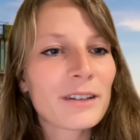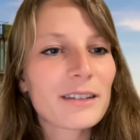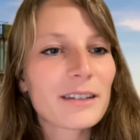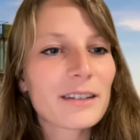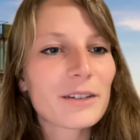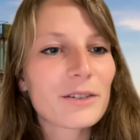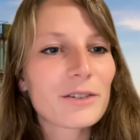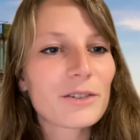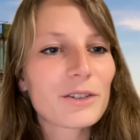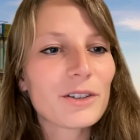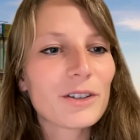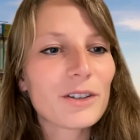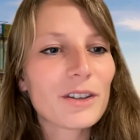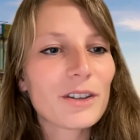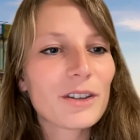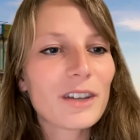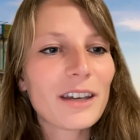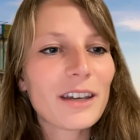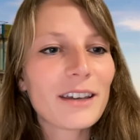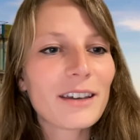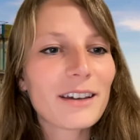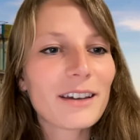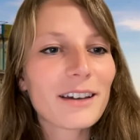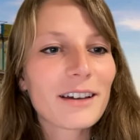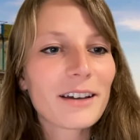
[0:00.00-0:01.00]
So do you
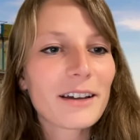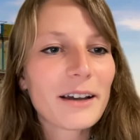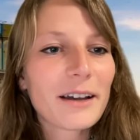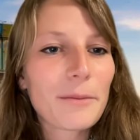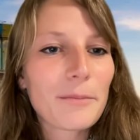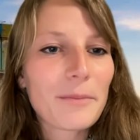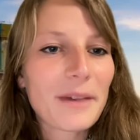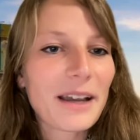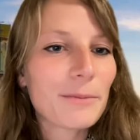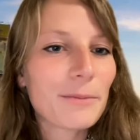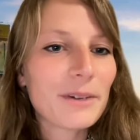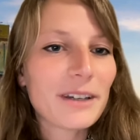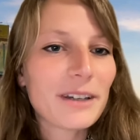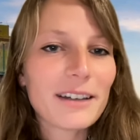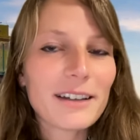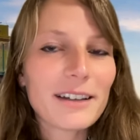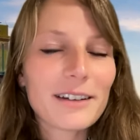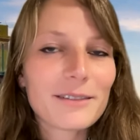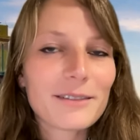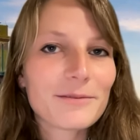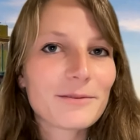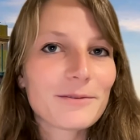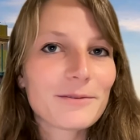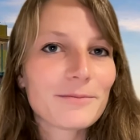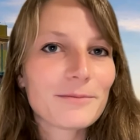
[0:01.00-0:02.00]
think maybe
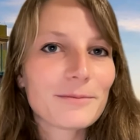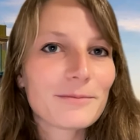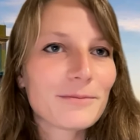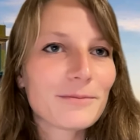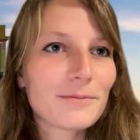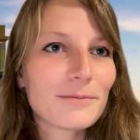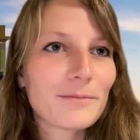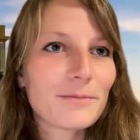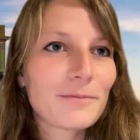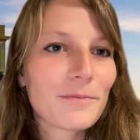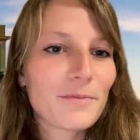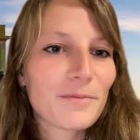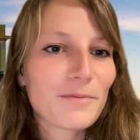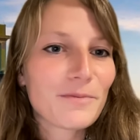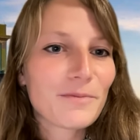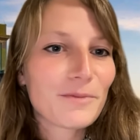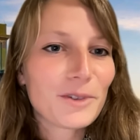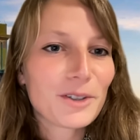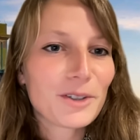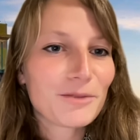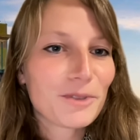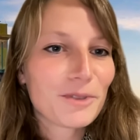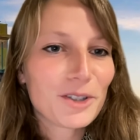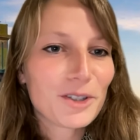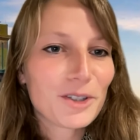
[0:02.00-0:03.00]

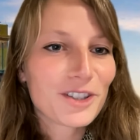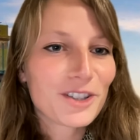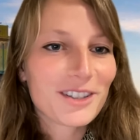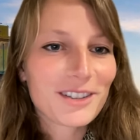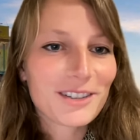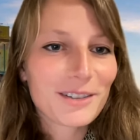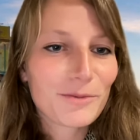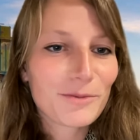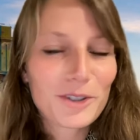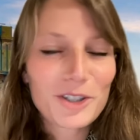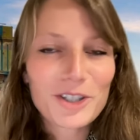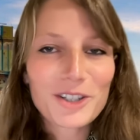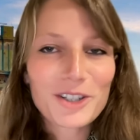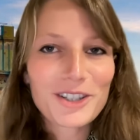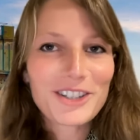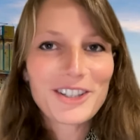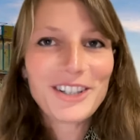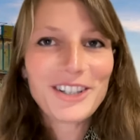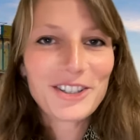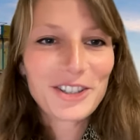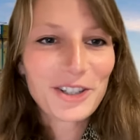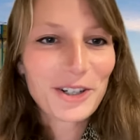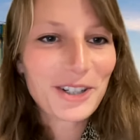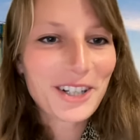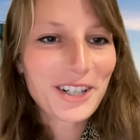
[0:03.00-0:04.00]
we, just we just
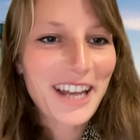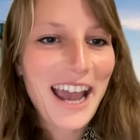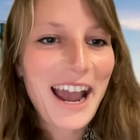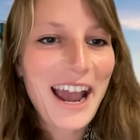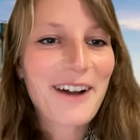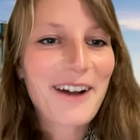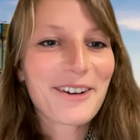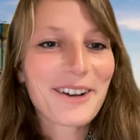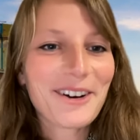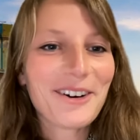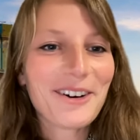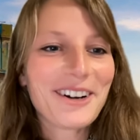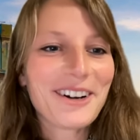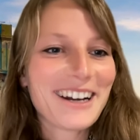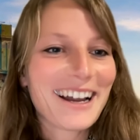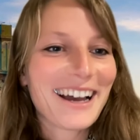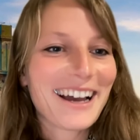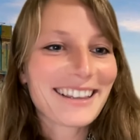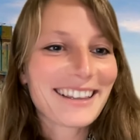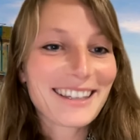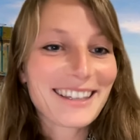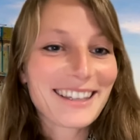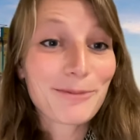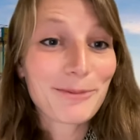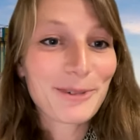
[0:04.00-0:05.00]
should carry on
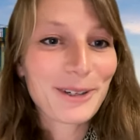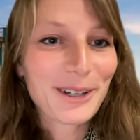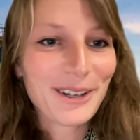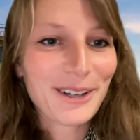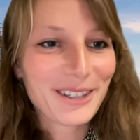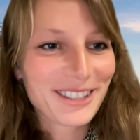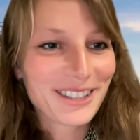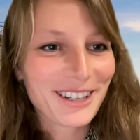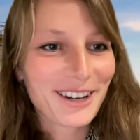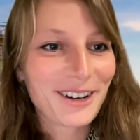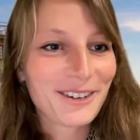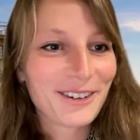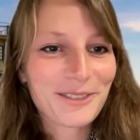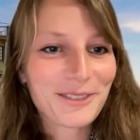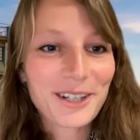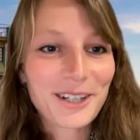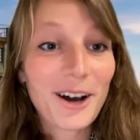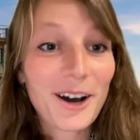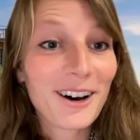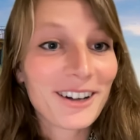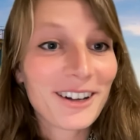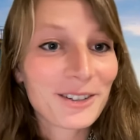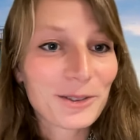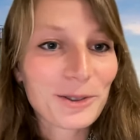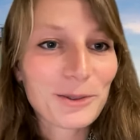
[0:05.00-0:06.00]
like this because we
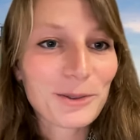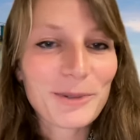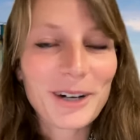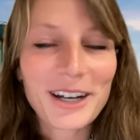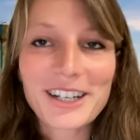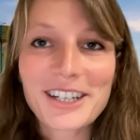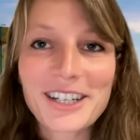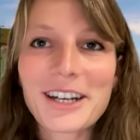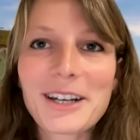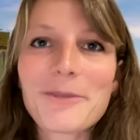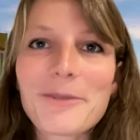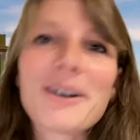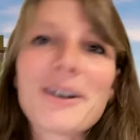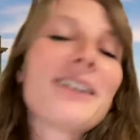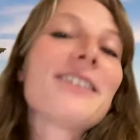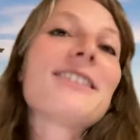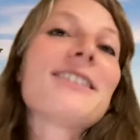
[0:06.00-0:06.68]
can't do much anyway.